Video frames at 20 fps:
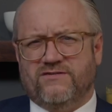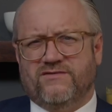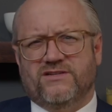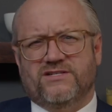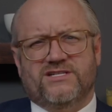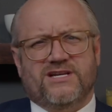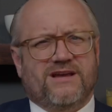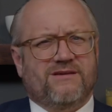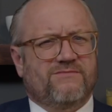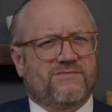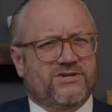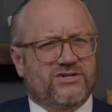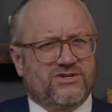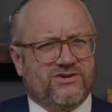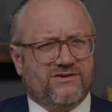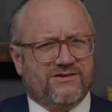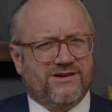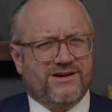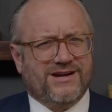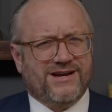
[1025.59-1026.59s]
of the same
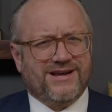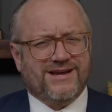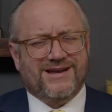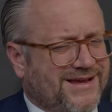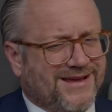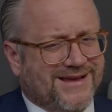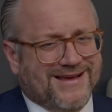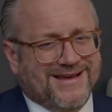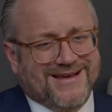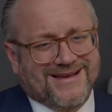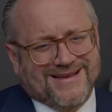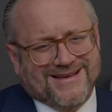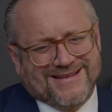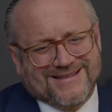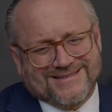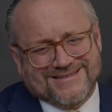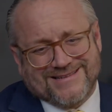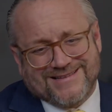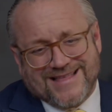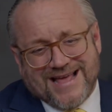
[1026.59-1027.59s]
maturity.
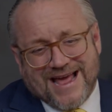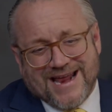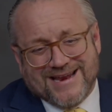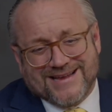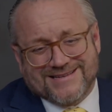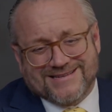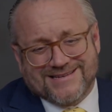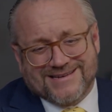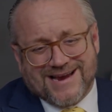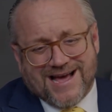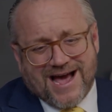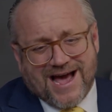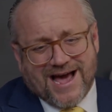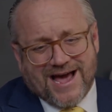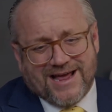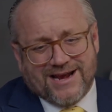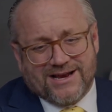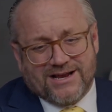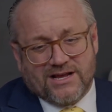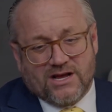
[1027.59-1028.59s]
So that is
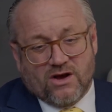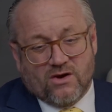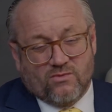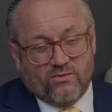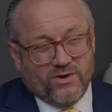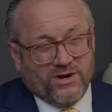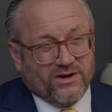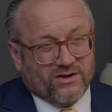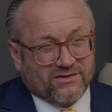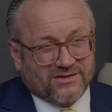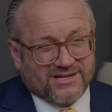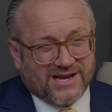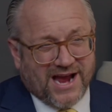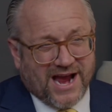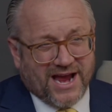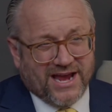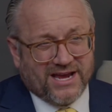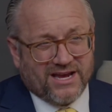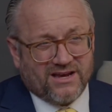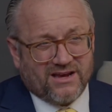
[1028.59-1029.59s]
not real
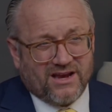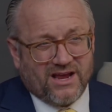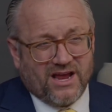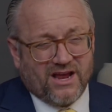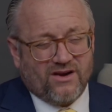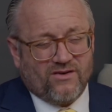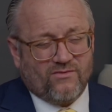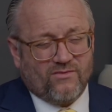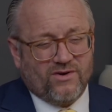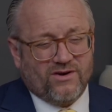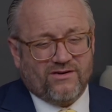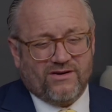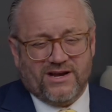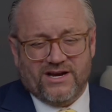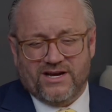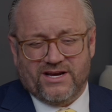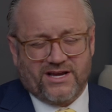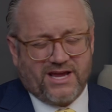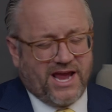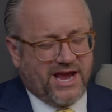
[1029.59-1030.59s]
tight and real
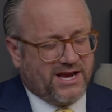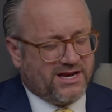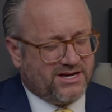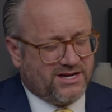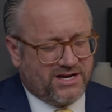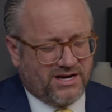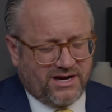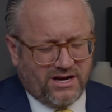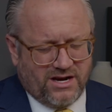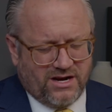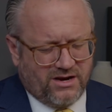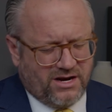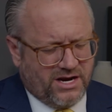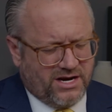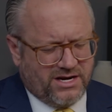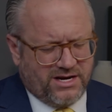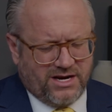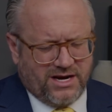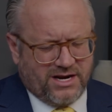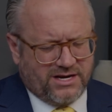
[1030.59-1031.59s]

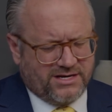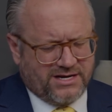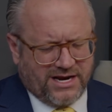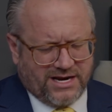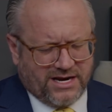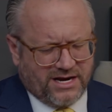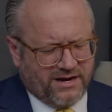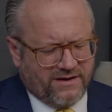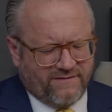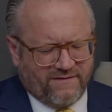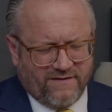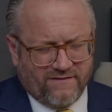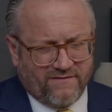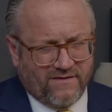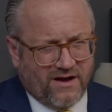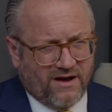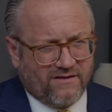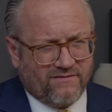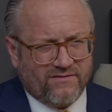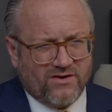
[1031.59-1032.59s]
indicative of,
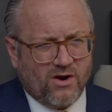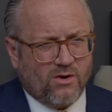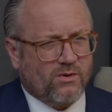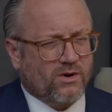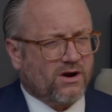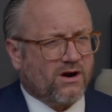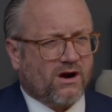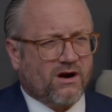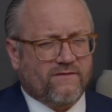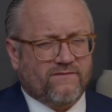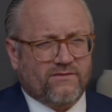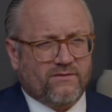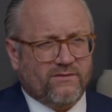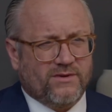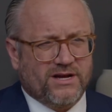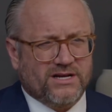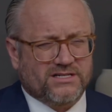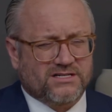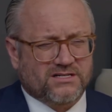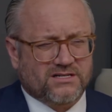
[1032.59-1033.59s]
of no regard for
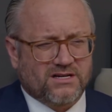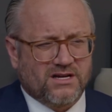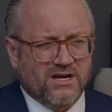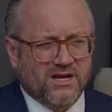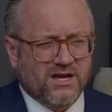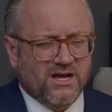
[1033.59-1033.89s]
risk.